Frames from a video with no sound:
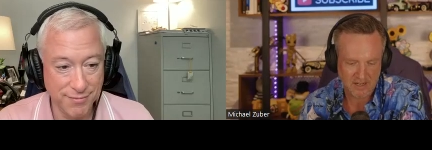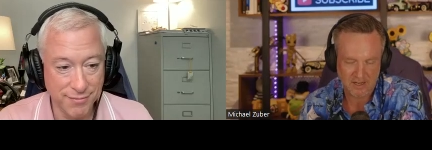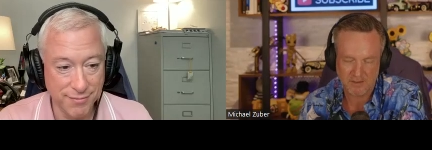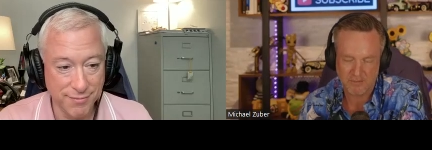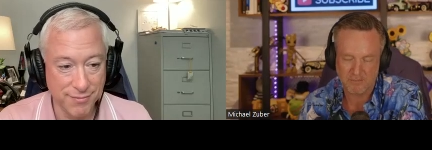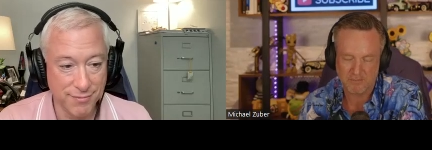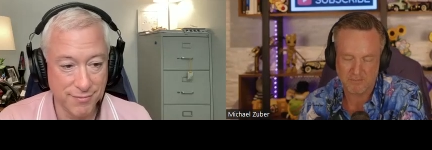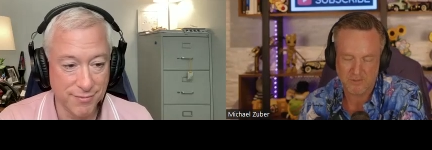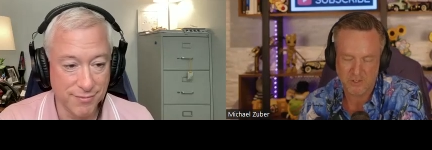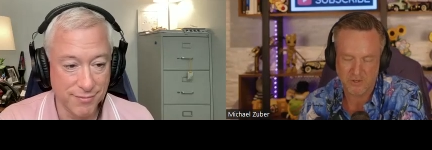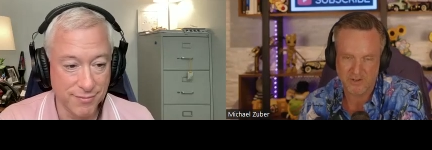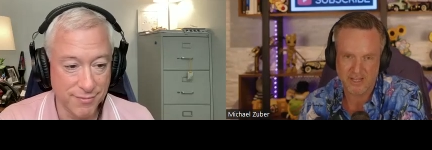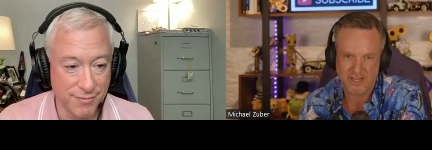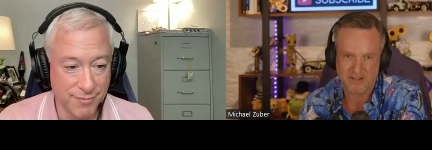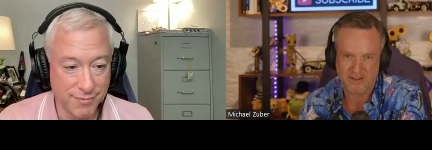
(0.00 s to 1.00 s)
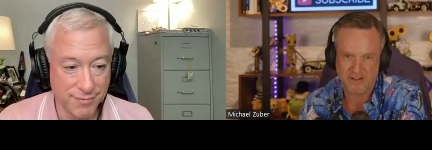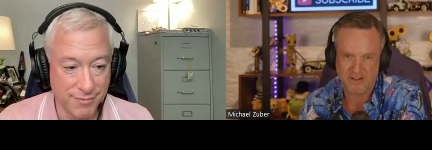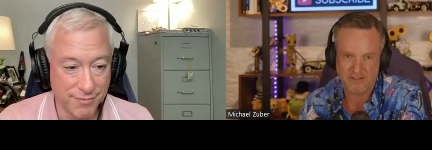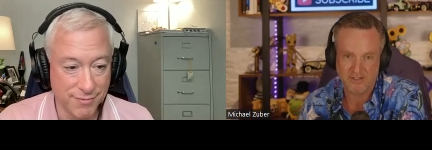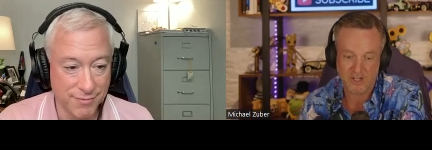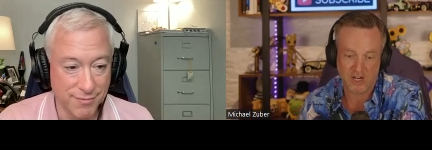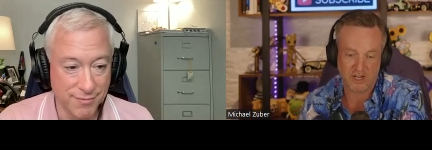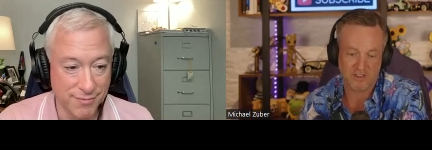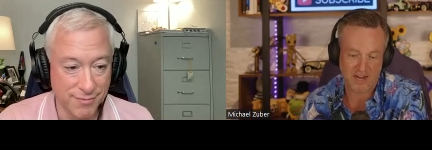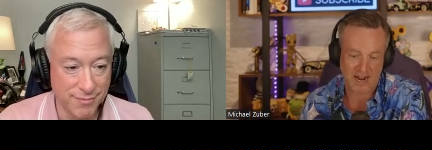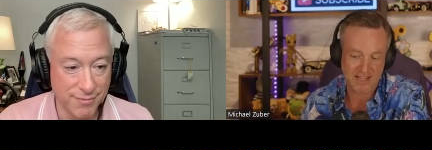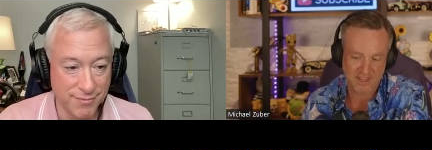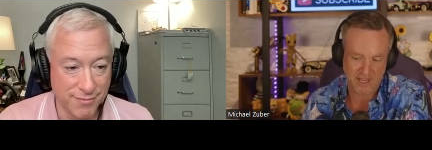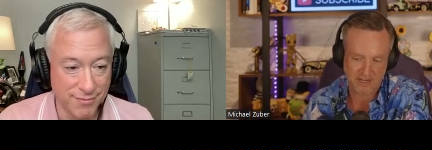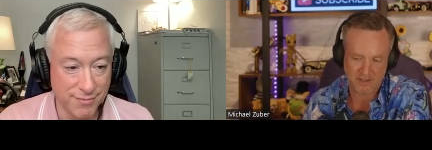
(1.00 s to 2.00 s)
Speaker 1: So again,
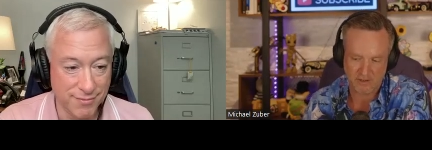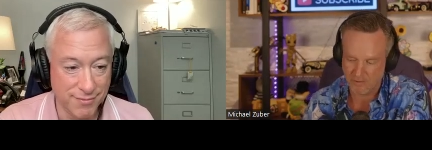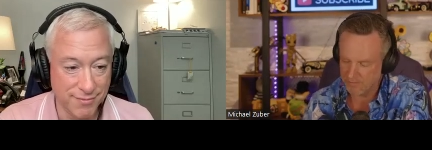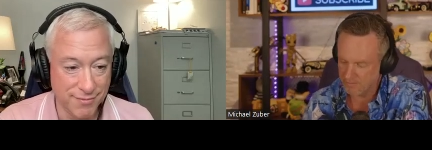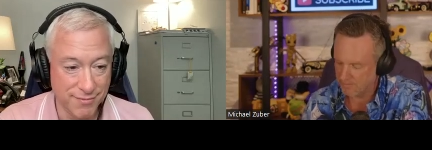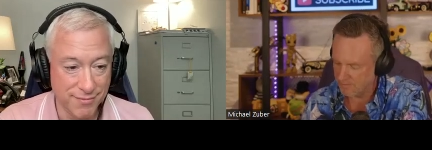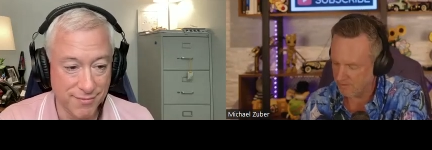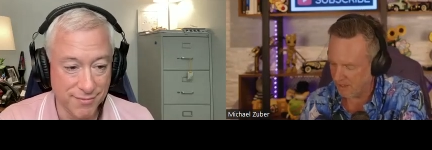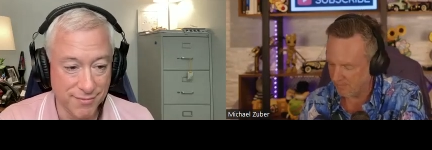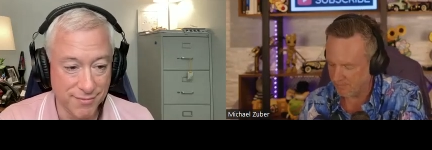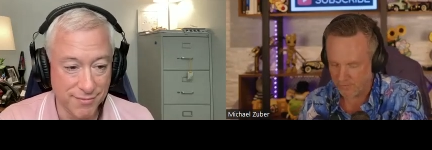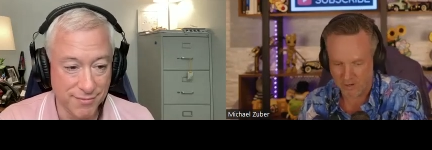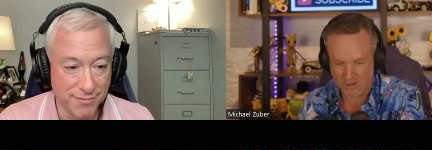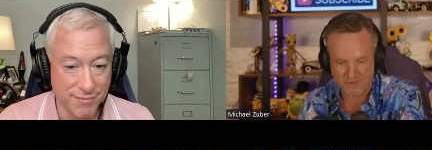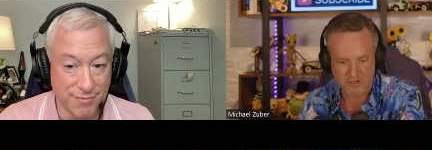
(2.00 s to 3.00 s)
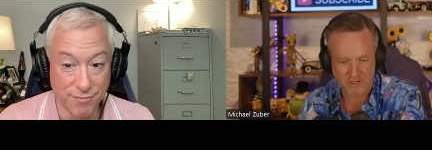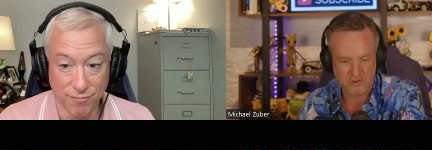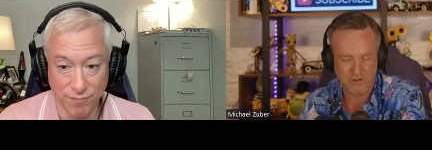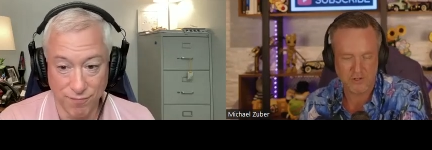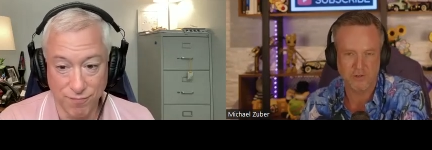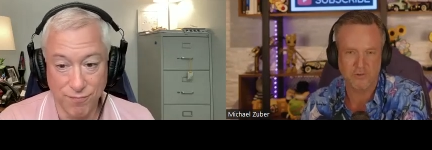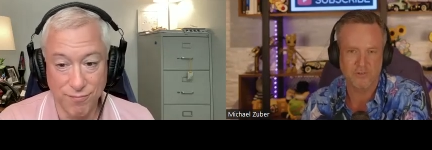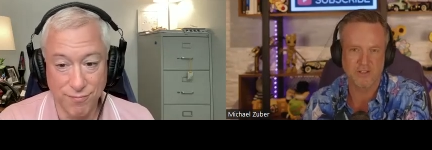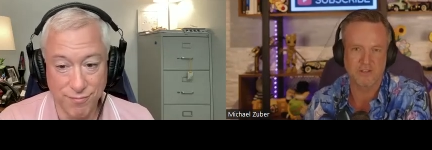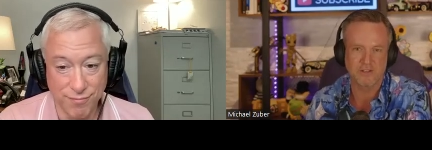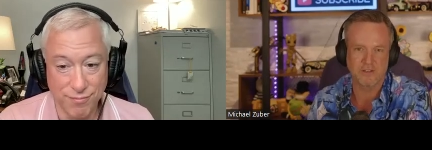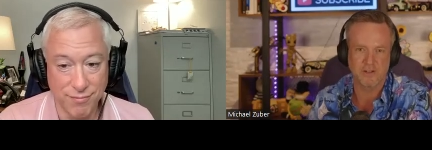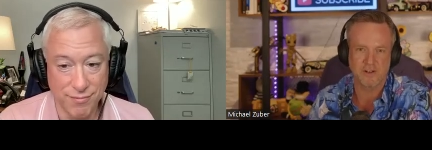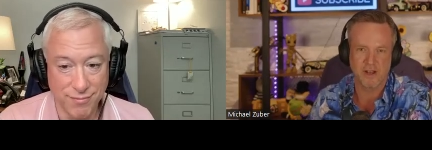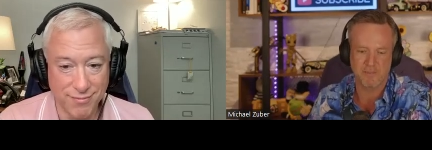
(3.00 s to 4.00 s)
Jonathan, I thank you for all that you do.
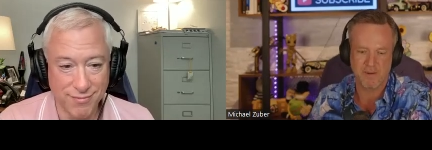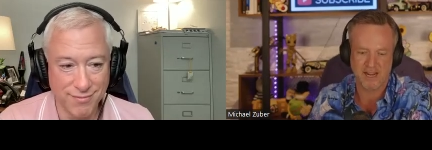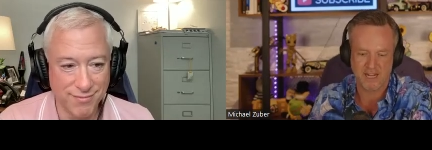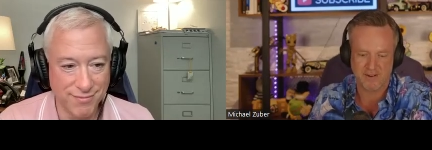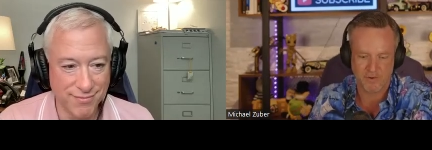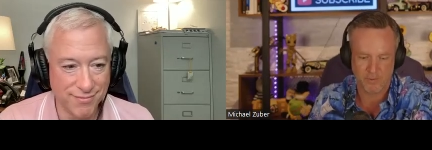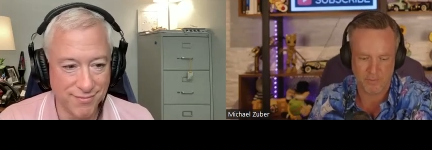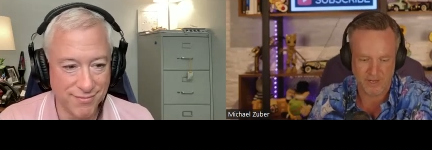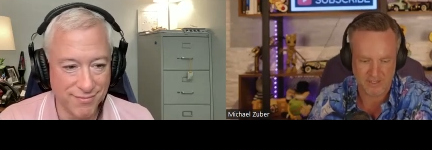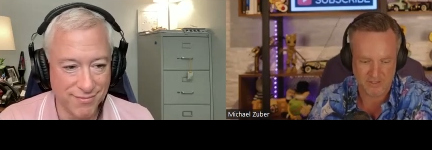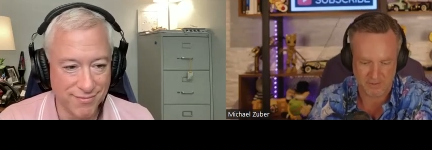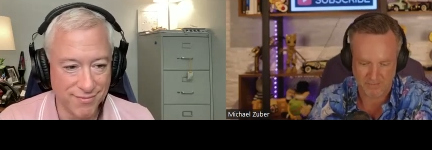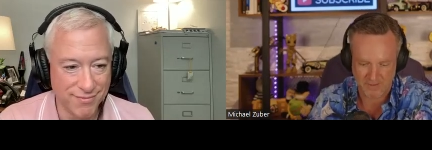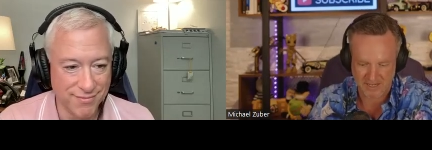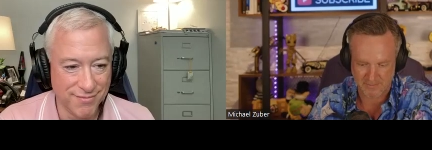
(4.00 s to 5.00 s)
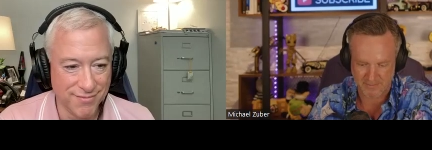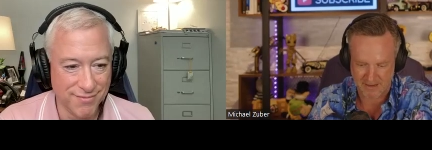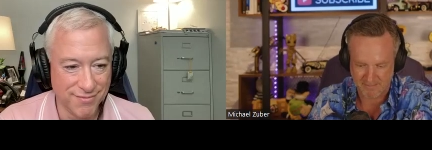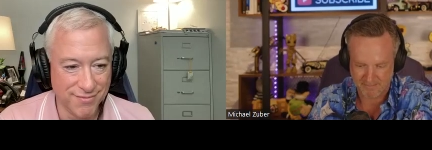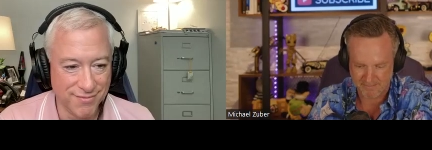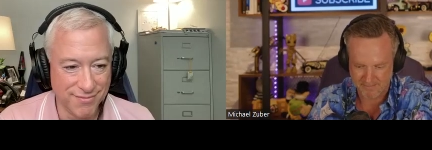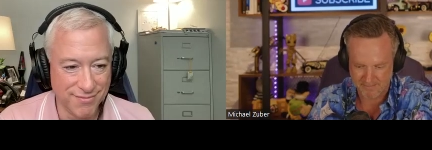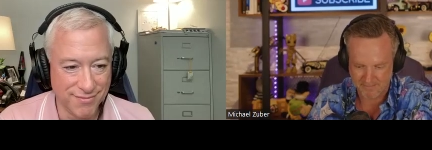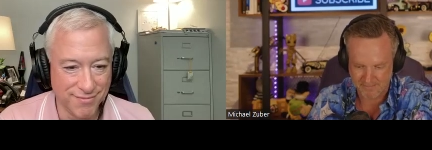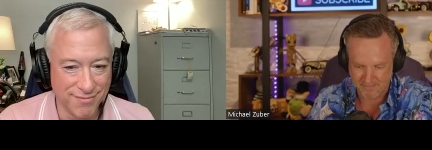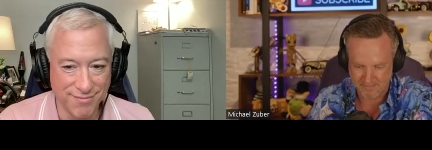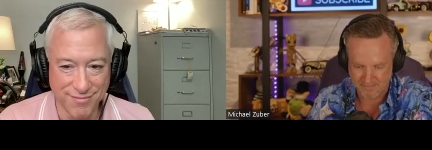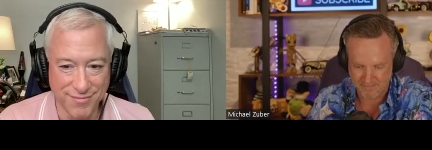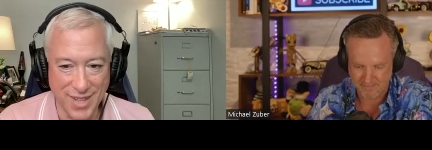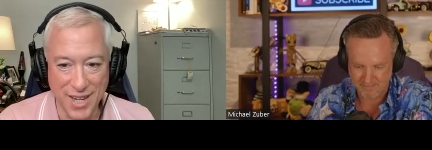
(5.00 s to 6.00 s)
Then you come back every week. So thanks, man.
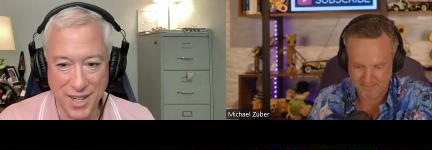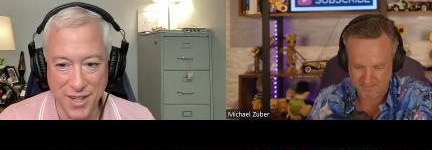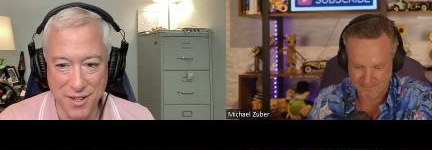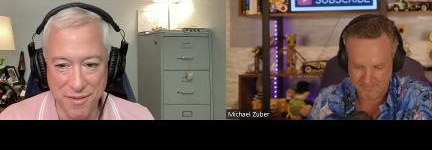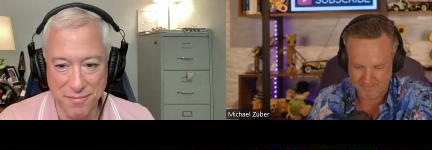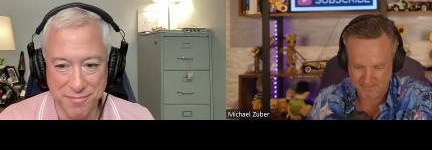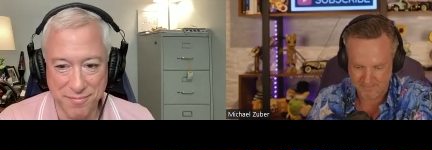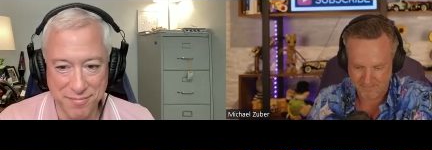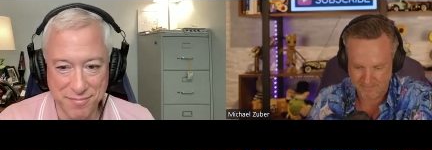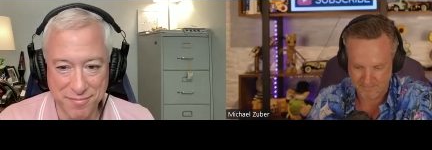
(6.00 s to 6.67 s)
Thank you.